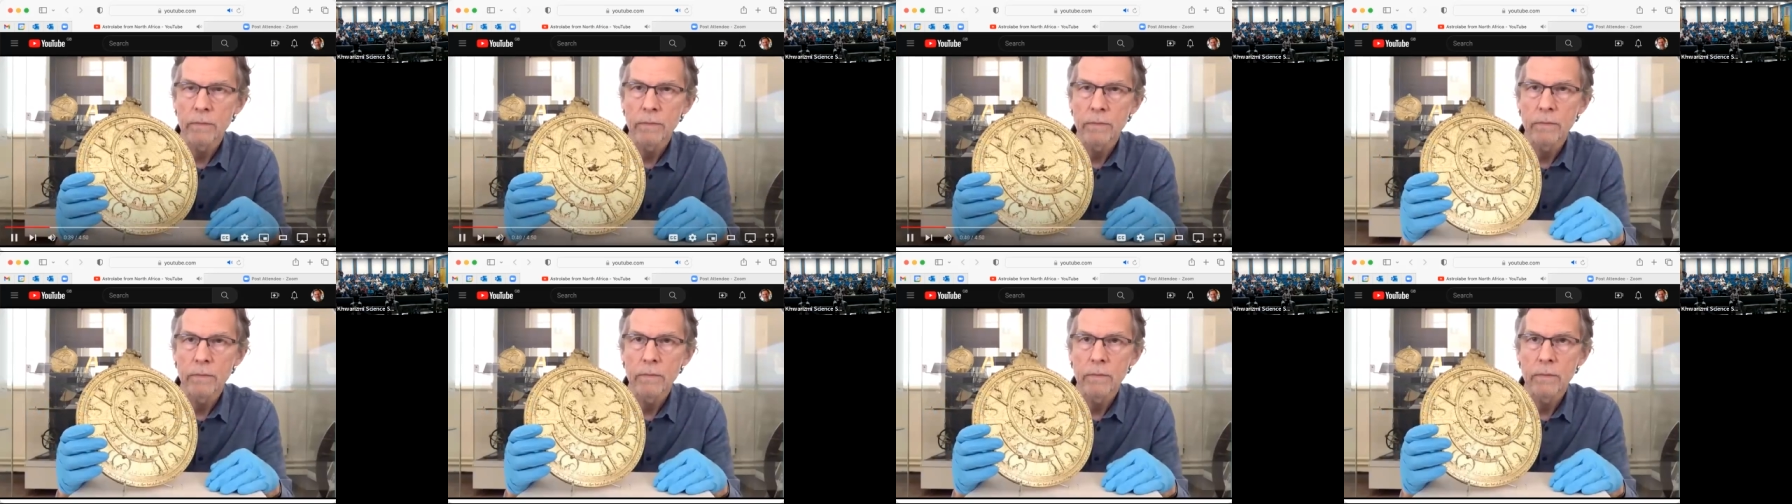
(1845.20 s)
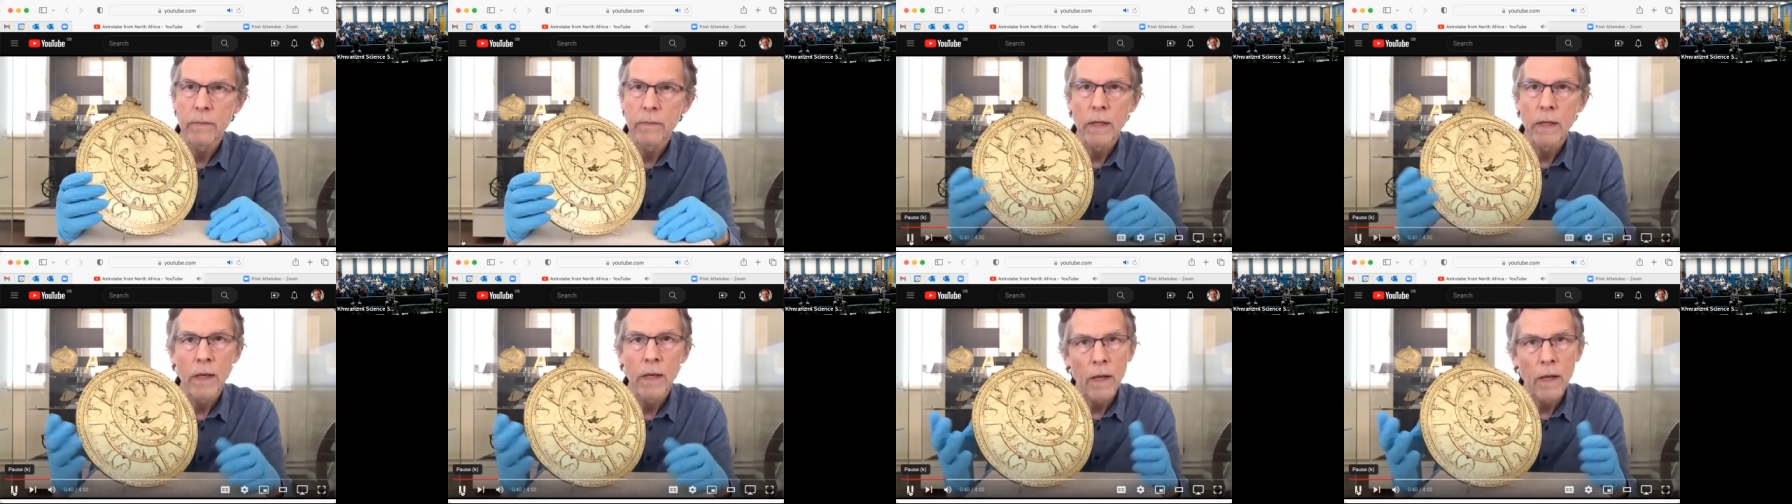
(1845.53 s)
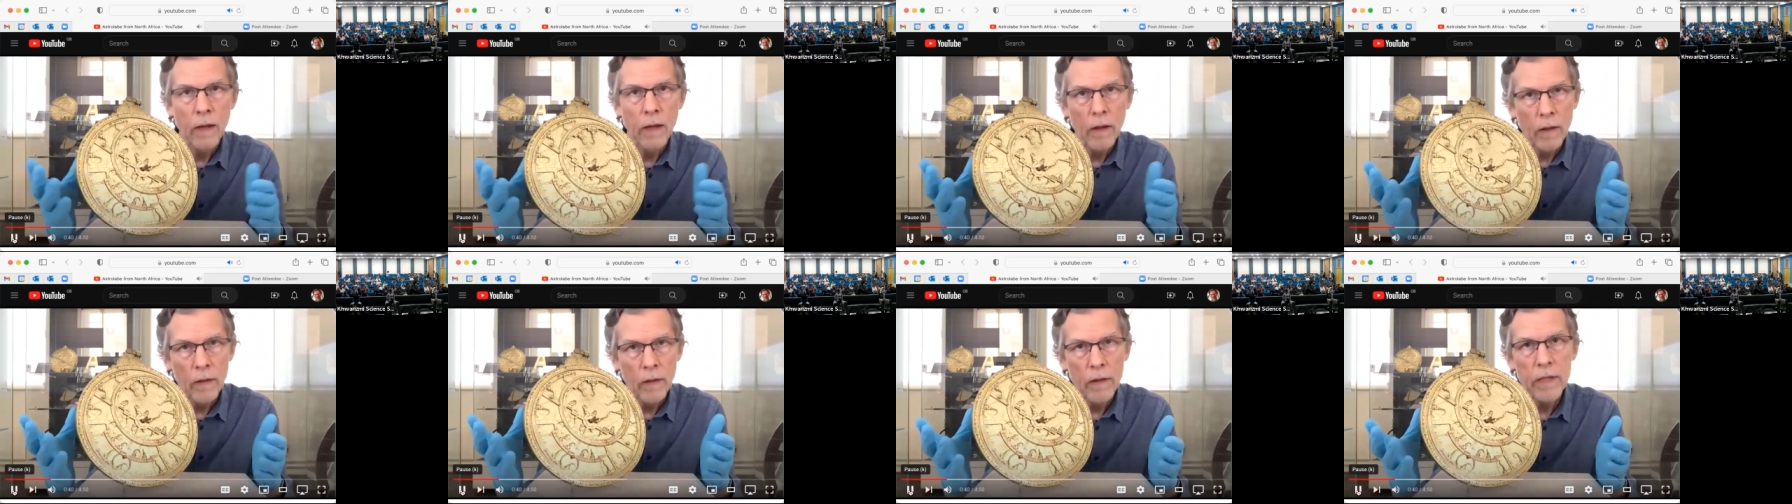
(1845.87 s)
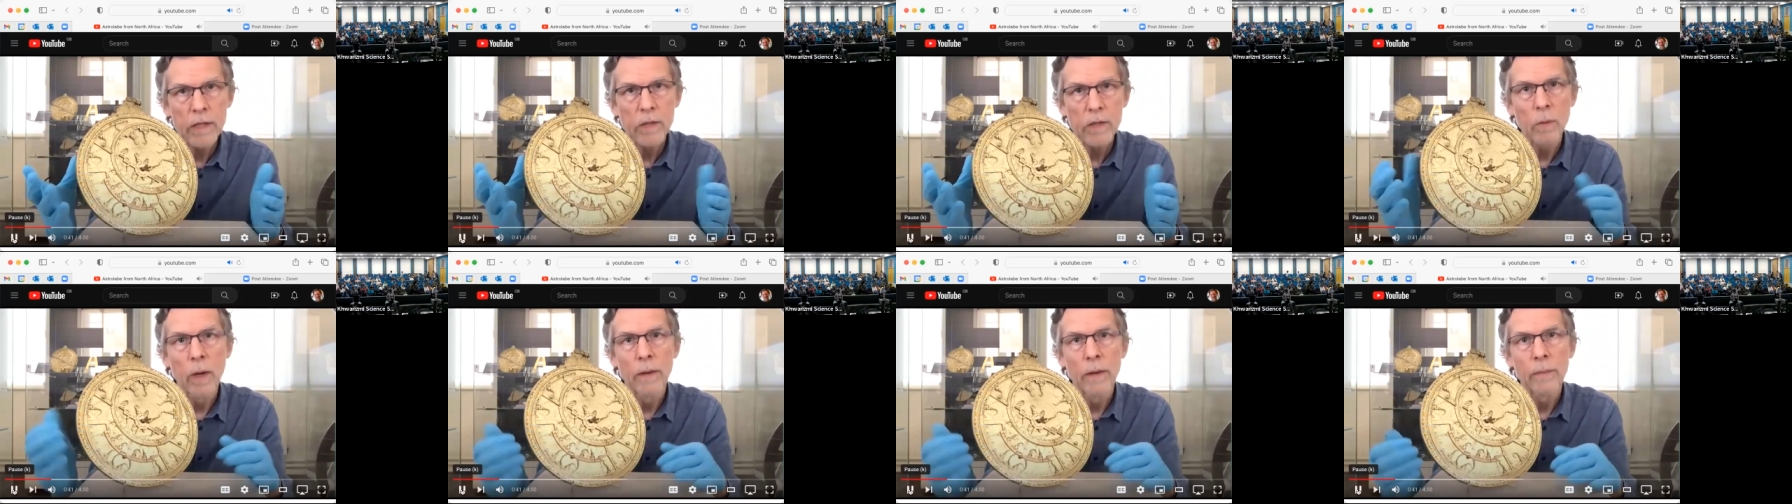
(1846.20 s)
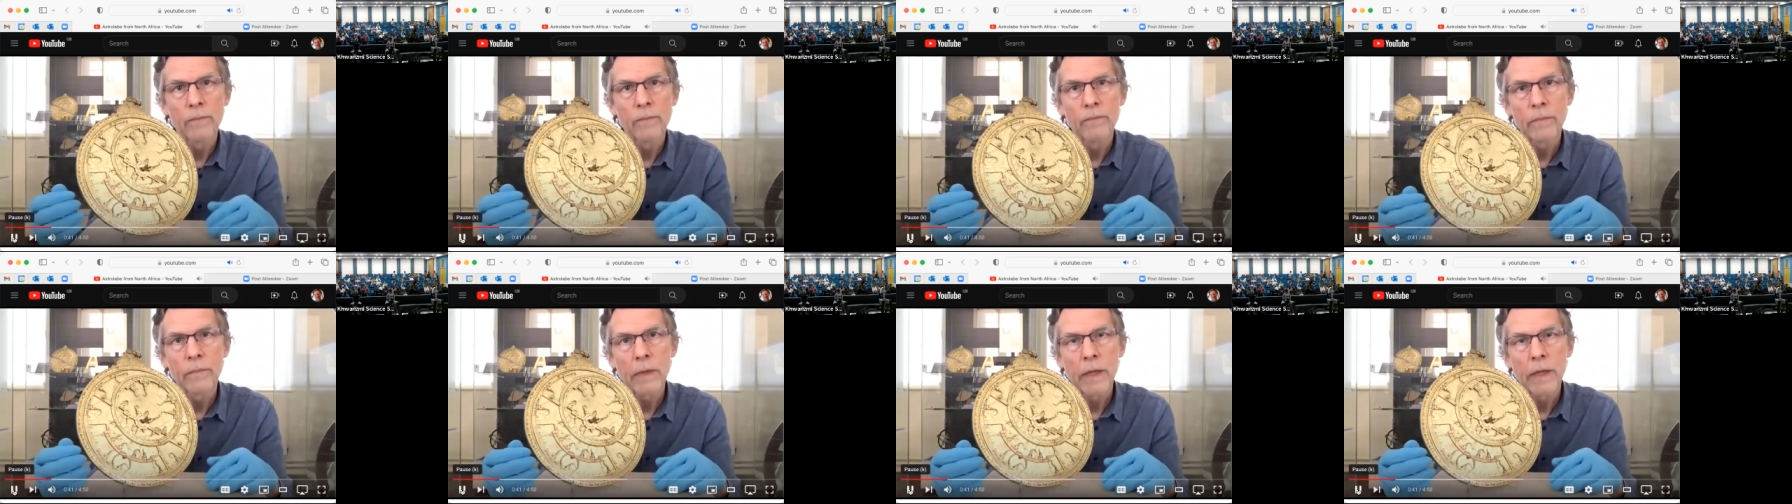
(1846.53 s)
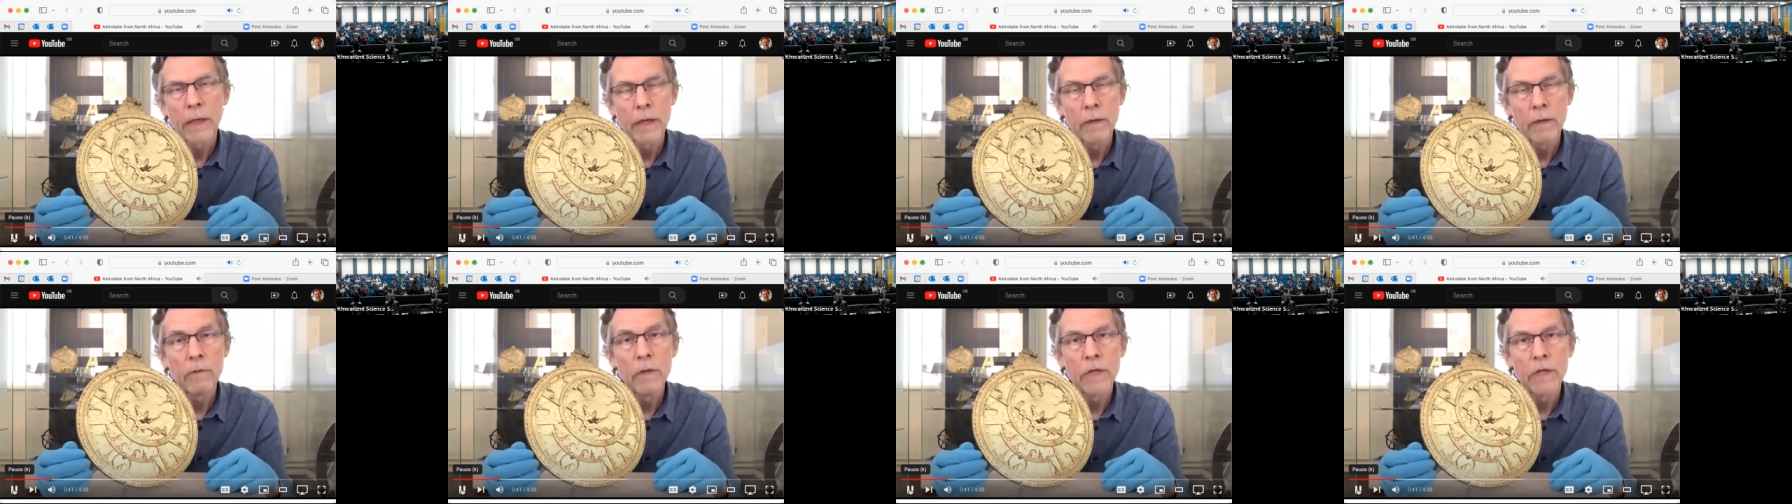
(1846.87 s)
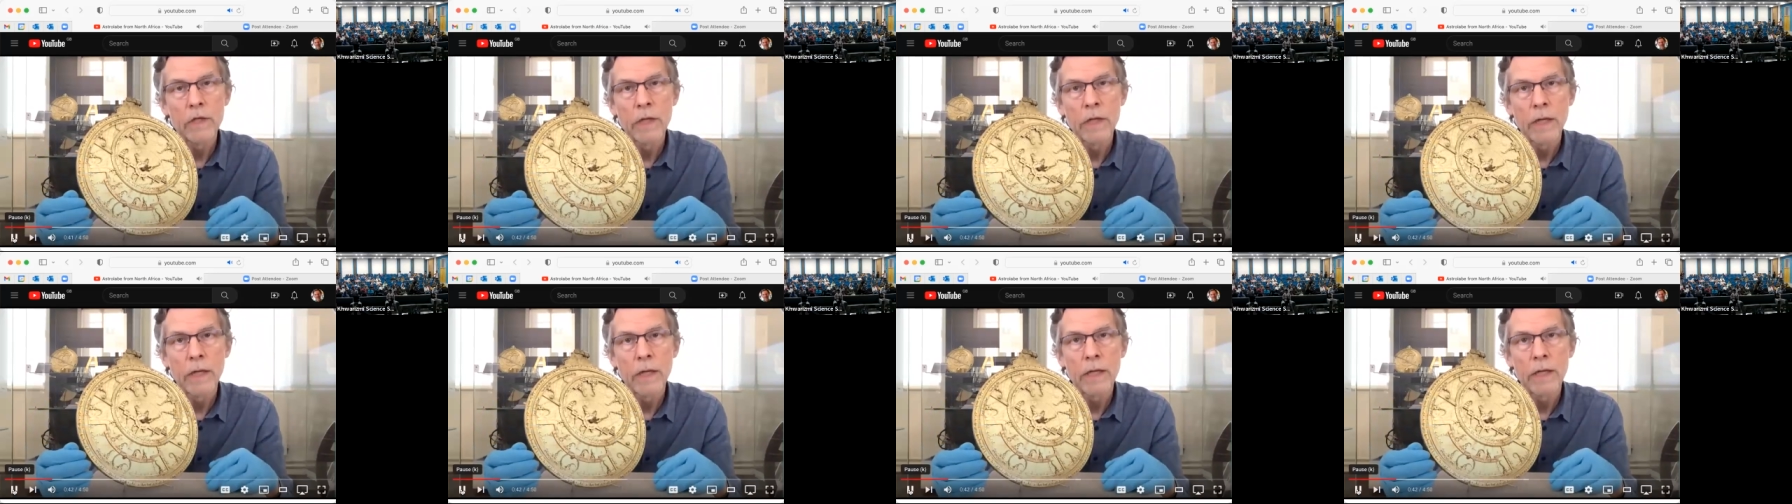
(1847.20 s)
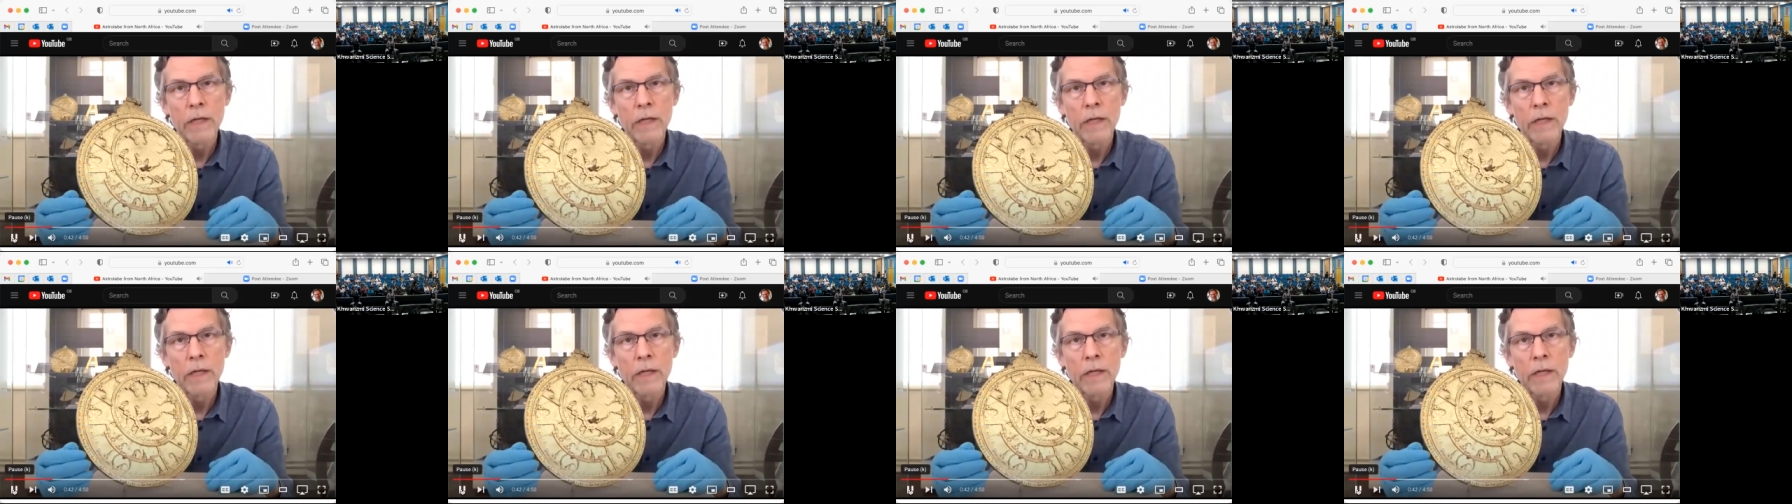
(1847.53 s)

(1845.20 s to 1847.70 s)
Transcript: we're getting audio uh, for okay.